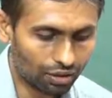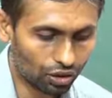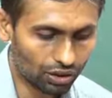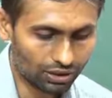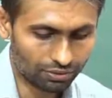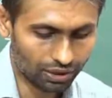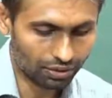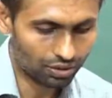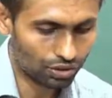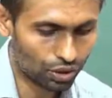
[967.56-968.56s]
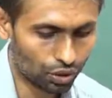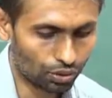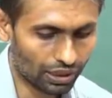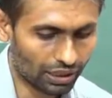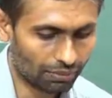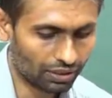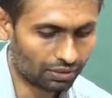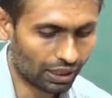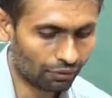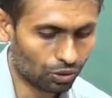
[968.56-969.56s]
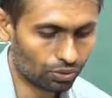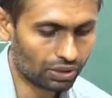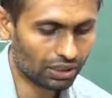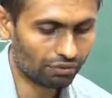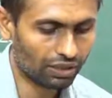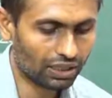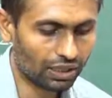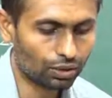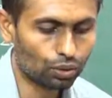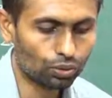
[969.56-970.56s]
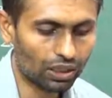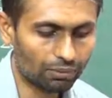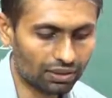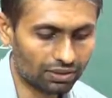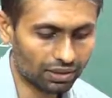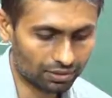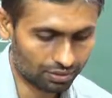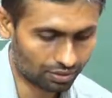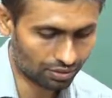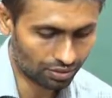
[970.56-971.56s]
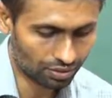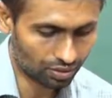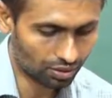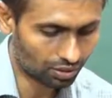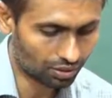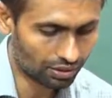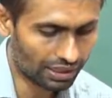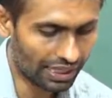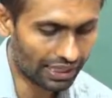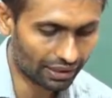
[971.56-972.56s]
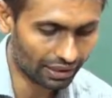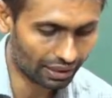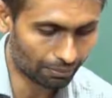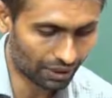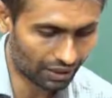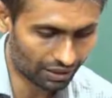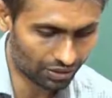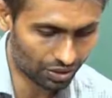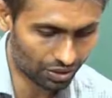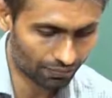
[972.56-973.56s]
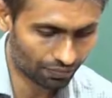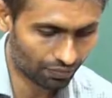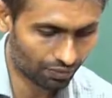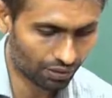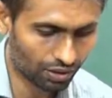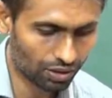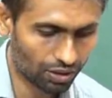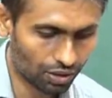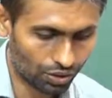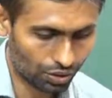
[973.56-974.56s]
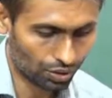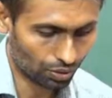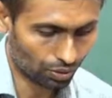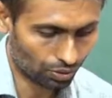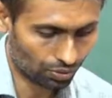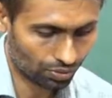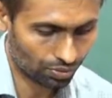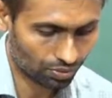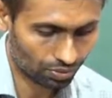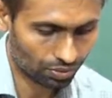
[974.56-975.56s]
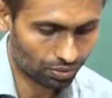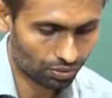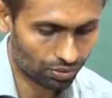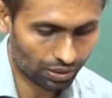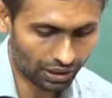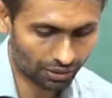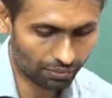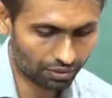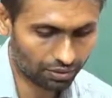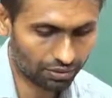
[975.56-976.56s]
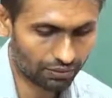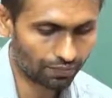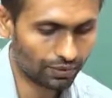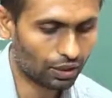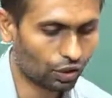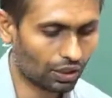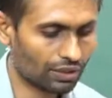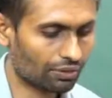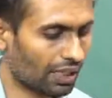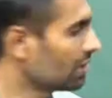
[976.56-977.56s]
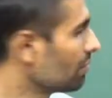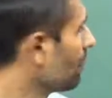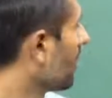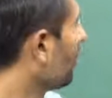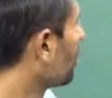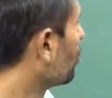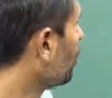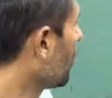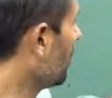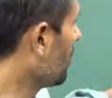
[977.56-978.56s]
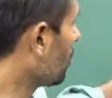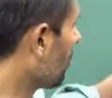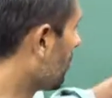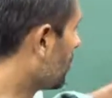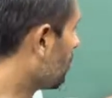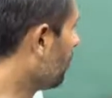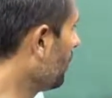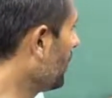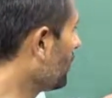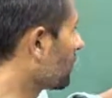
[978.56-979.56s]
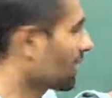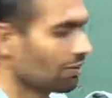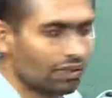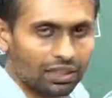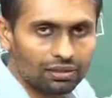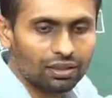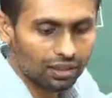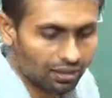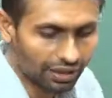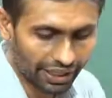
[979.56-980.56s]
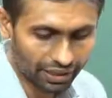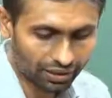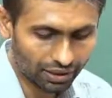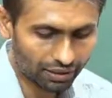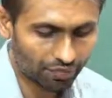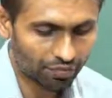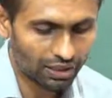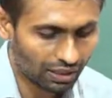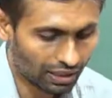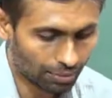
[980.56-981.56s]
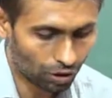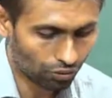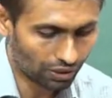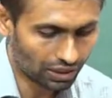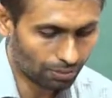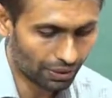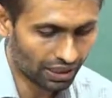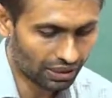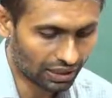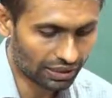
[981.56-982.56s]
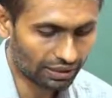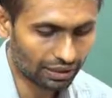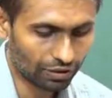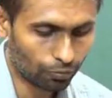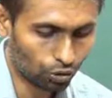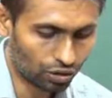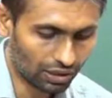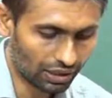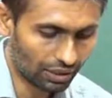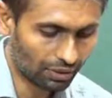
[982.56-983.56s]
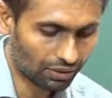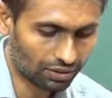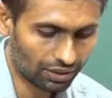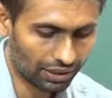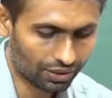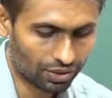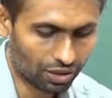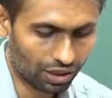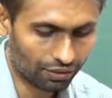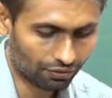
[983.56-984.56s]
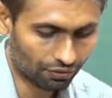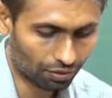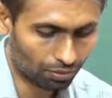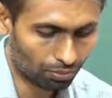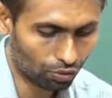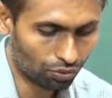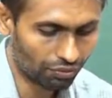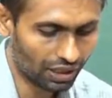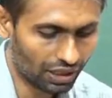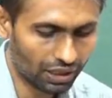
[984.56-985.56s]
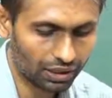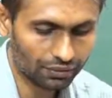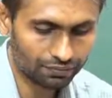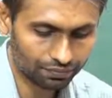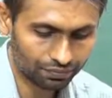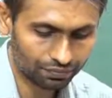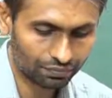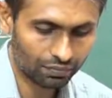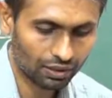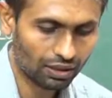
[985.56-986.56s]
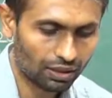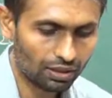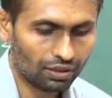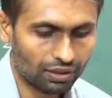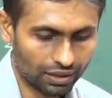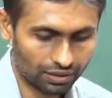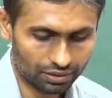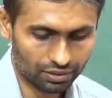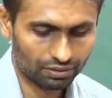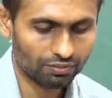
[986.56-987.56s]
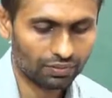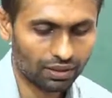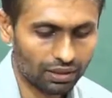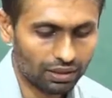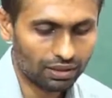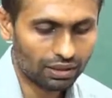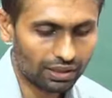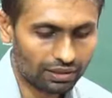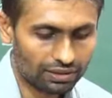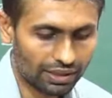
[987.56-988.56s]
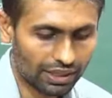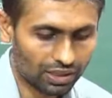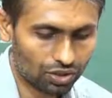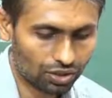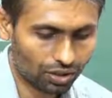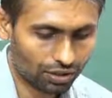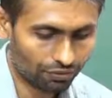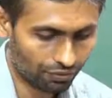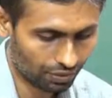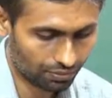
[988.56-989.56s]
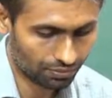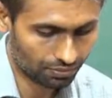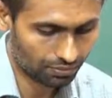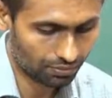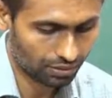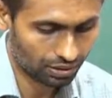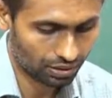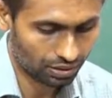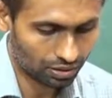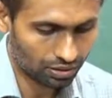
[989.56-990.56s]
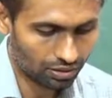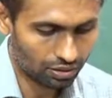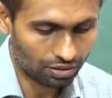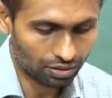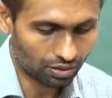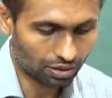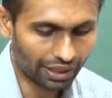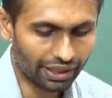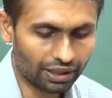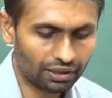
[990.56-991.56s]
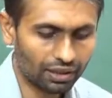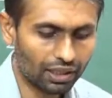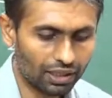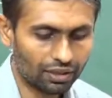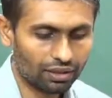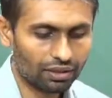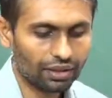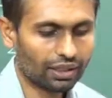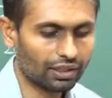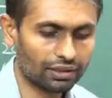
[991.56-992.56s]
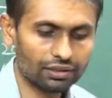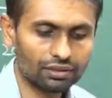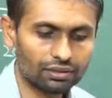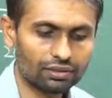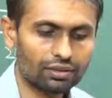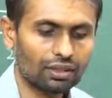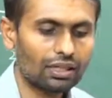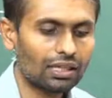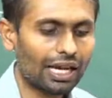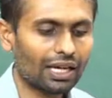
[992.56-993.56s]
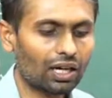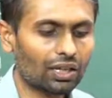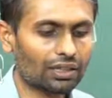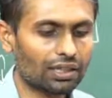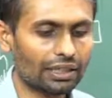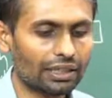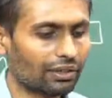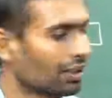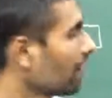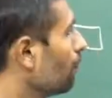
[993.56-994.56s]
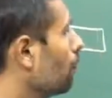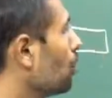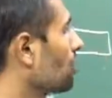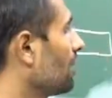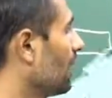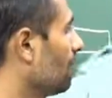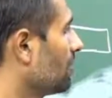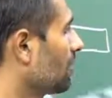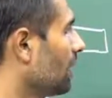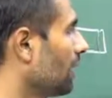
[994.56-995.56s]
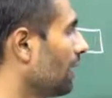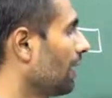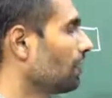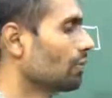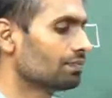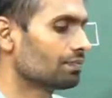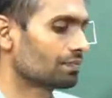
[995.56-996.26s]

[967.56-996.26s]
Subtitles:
look at this one, show tables. I want to see whether 2 tables as there in my list, show tables. Look at this one guys, we are having 2 tables, one is movie and second one is director. Let me go with displaying the content of both the tables, select start from movie, yes, then select start from director, yes. I got the content of both the tables here now.